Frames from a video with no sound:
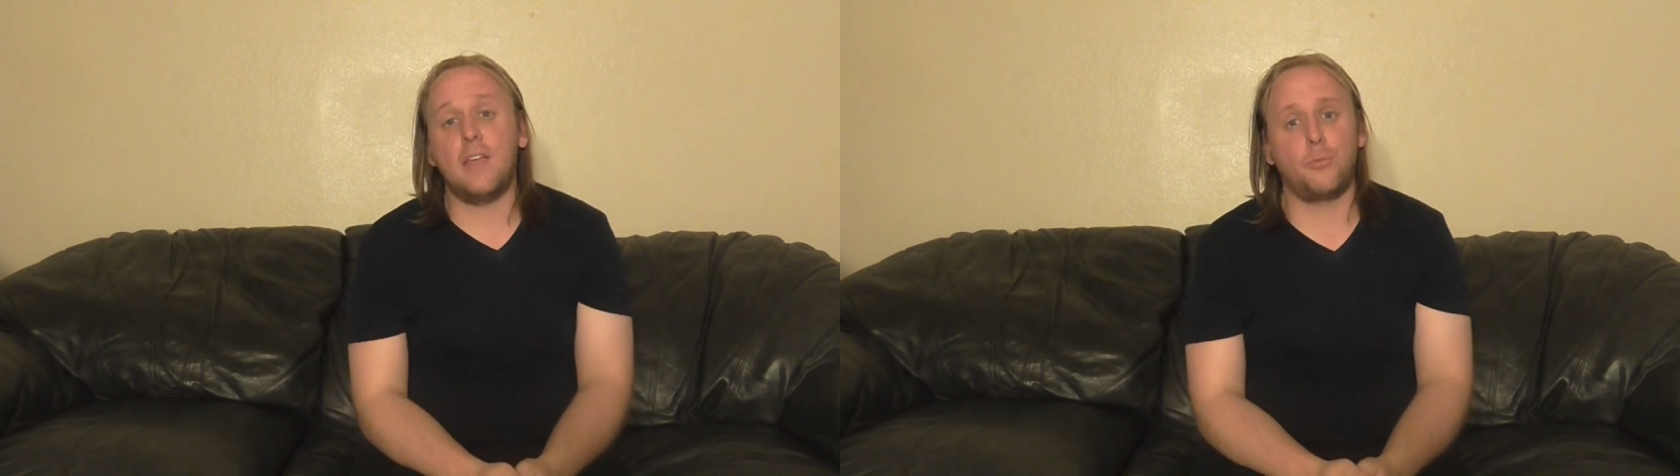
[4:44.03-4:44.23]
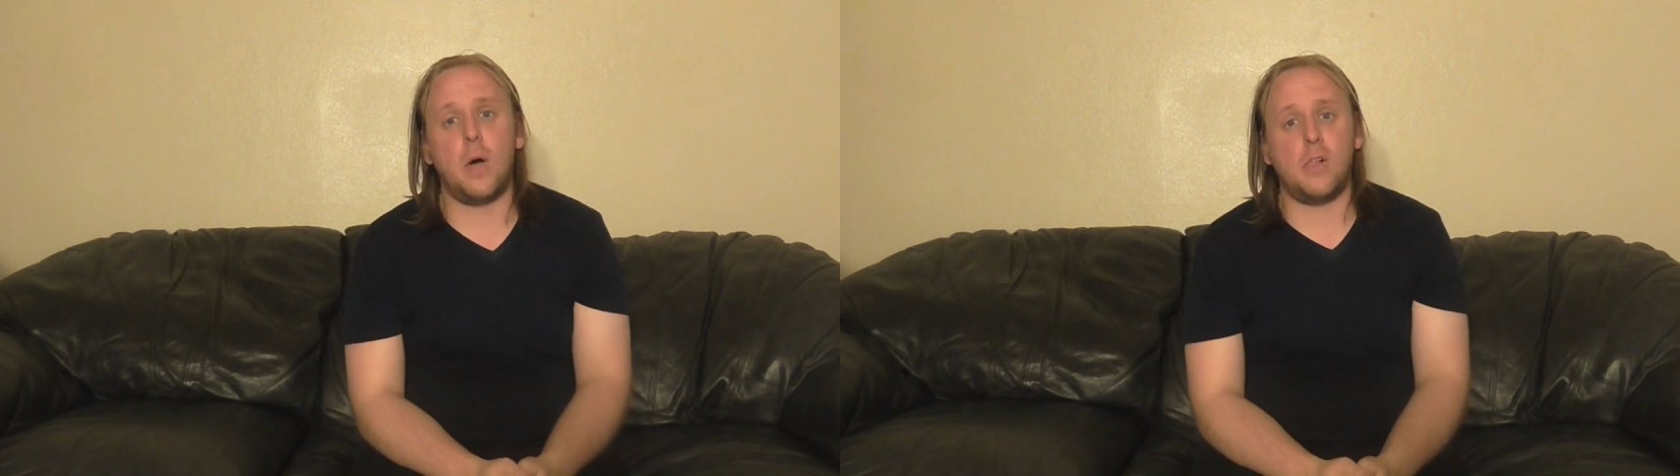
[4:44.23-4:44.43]

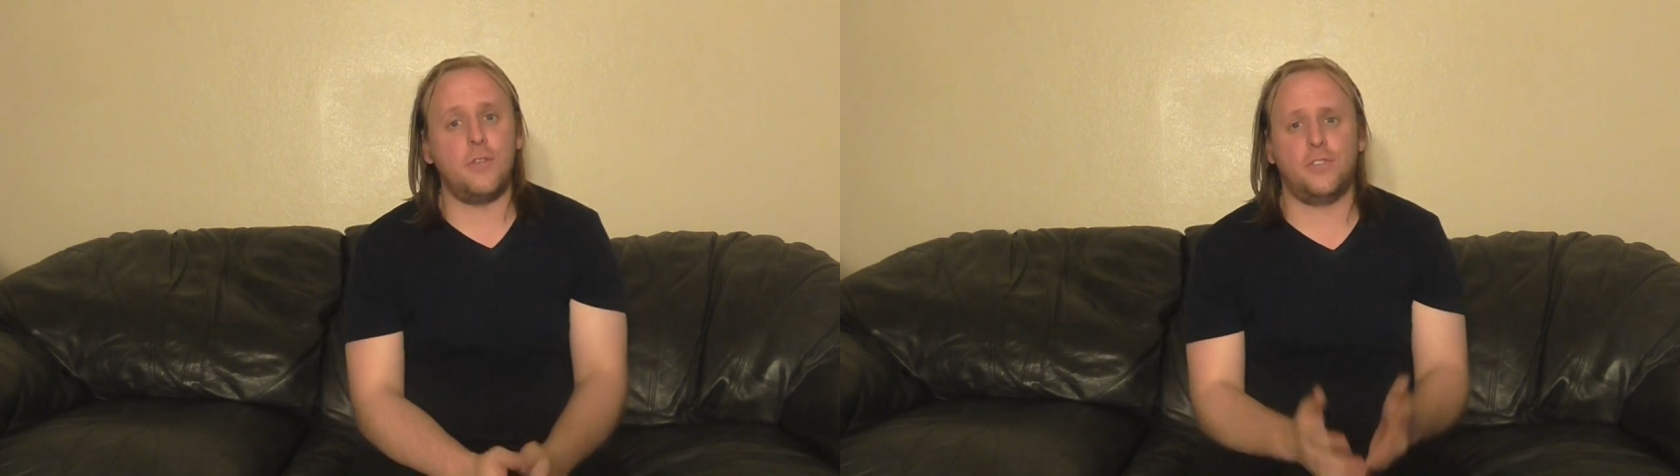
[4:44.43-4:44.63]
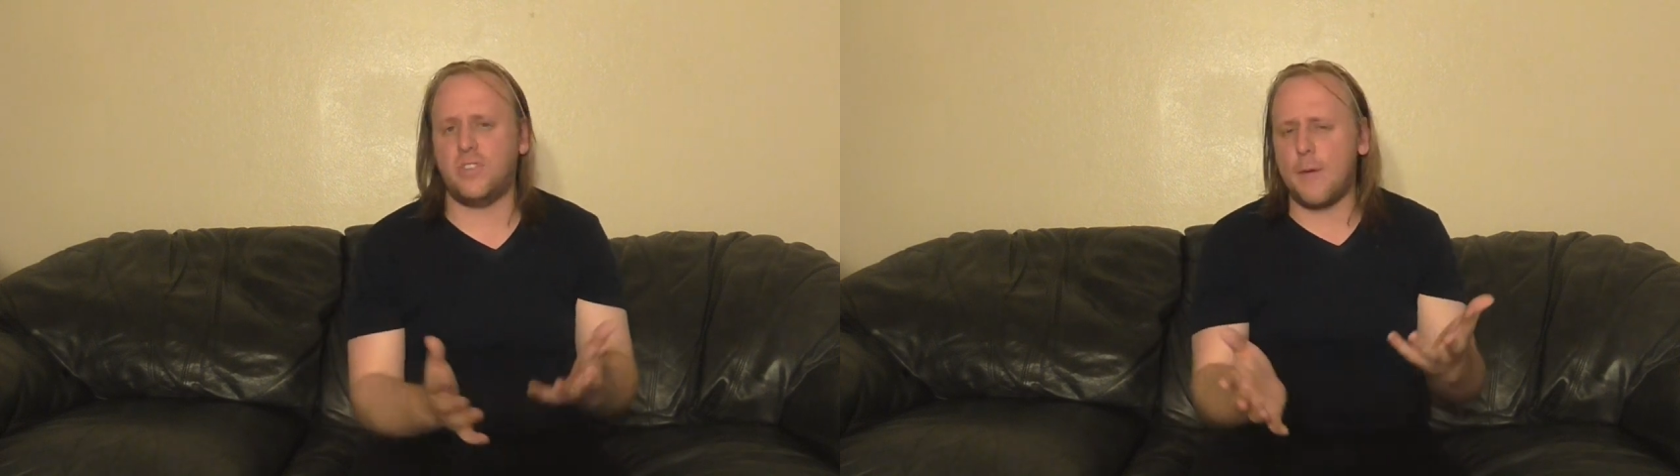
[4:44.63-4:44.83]
as well
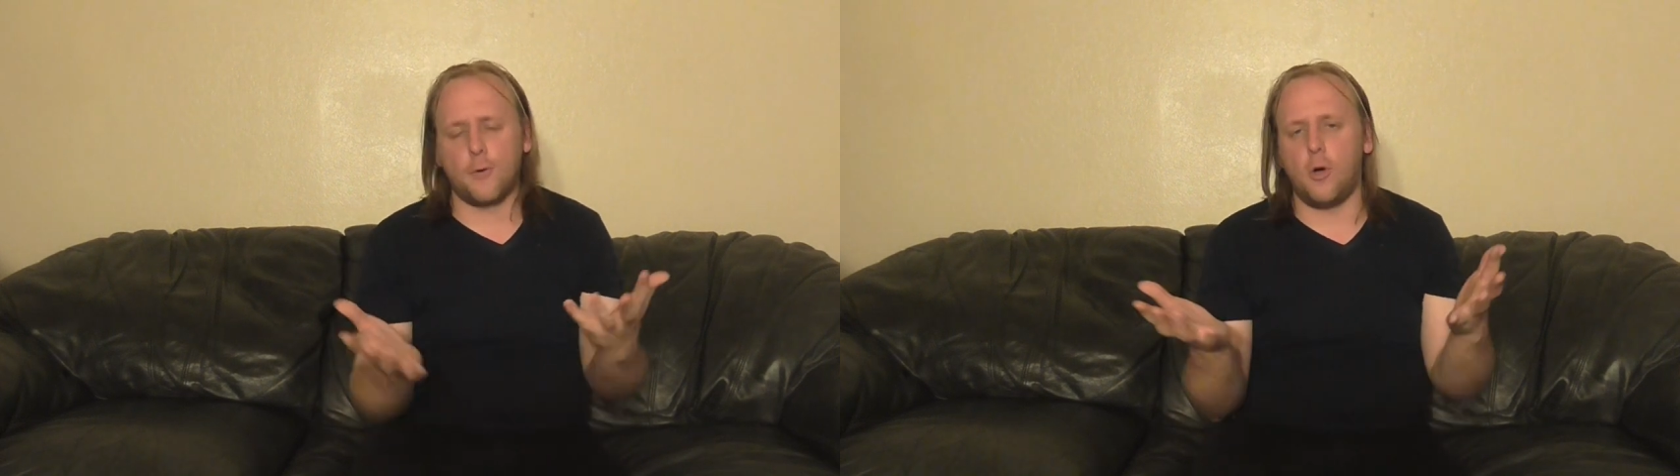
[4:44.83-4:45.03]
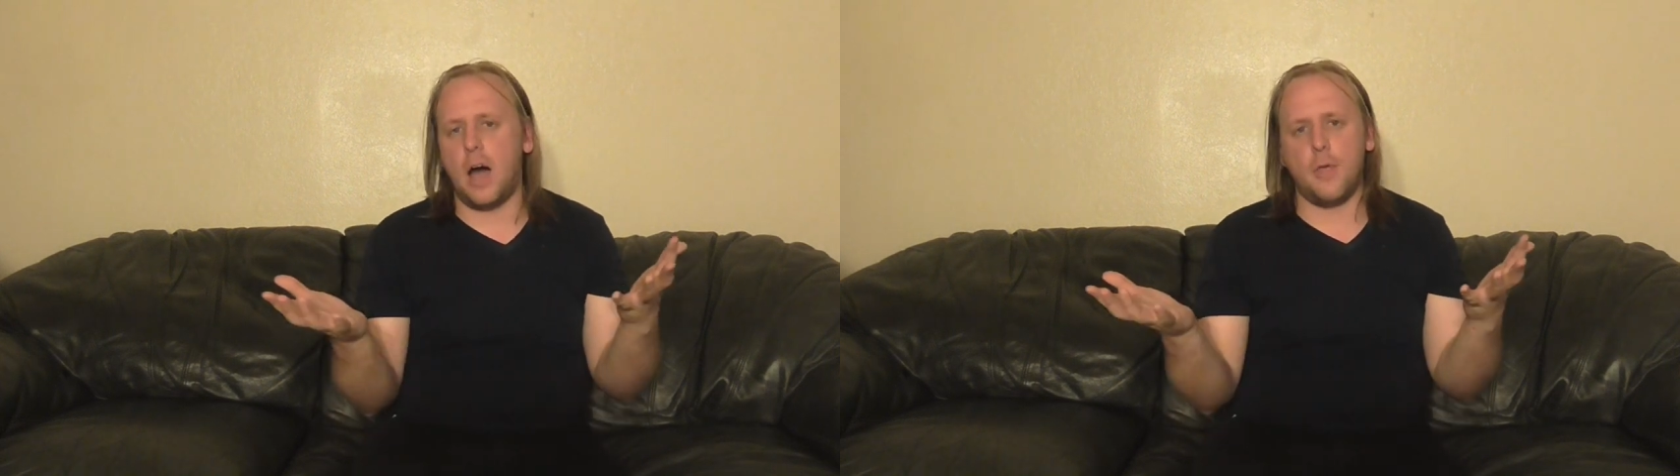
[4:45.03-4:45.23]
as
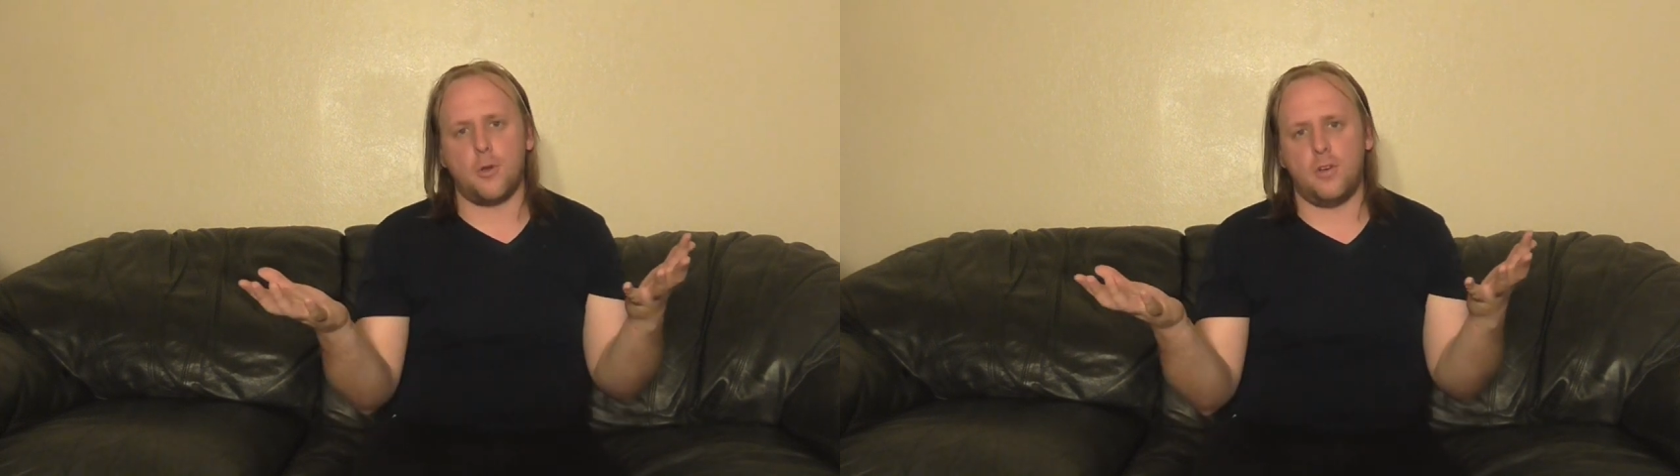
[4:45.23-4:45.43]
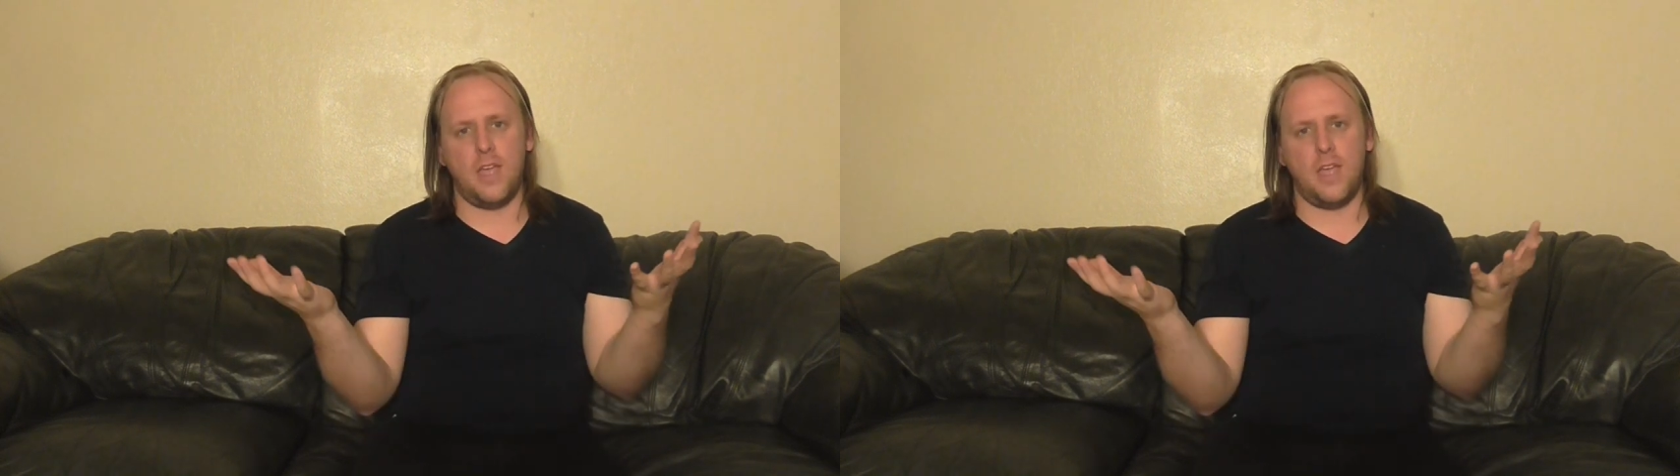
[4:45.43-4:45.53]
several other